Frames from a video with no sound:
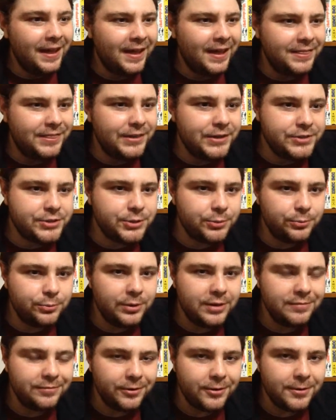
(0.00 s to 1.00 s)
There's a
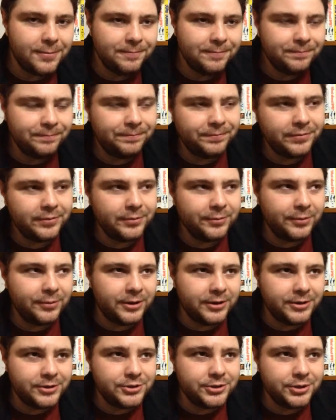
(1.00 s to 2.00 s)
river
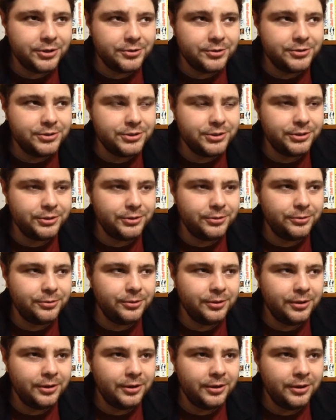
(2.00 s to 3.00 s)
where it shows
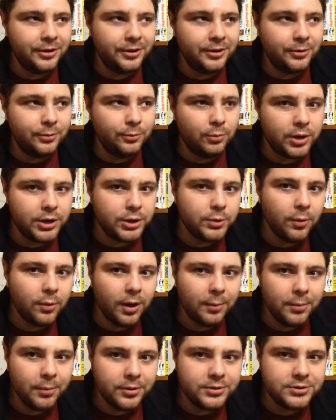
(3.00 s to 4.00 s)
you what you
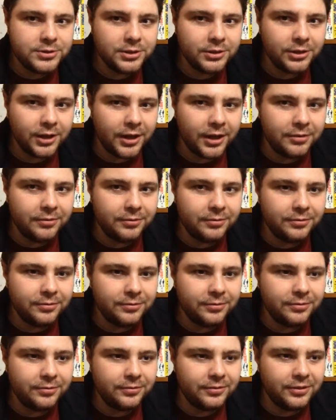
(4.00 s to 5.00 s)
want most in life,
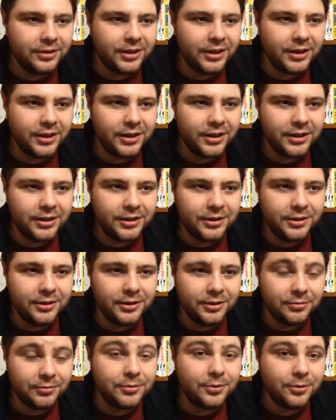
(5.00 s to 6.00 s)
and
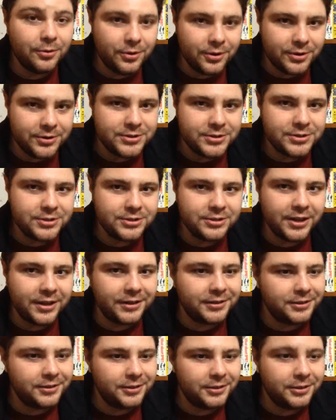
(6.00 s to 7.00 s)
of course
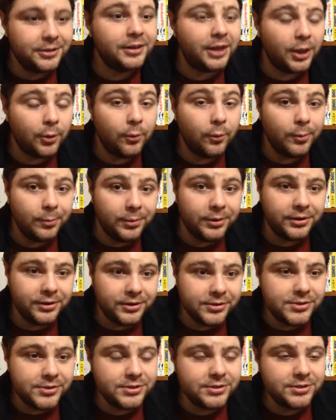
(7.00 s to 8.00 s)
that
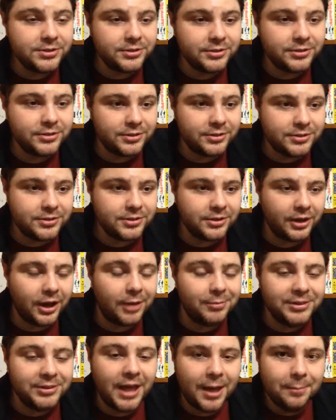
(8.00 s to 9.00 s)
woman
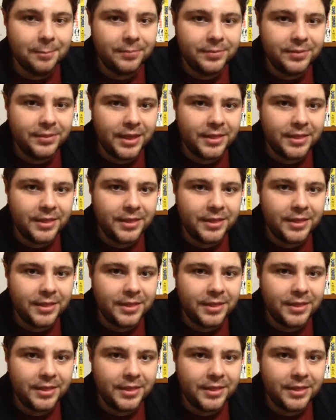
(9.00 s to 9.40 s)
I mean that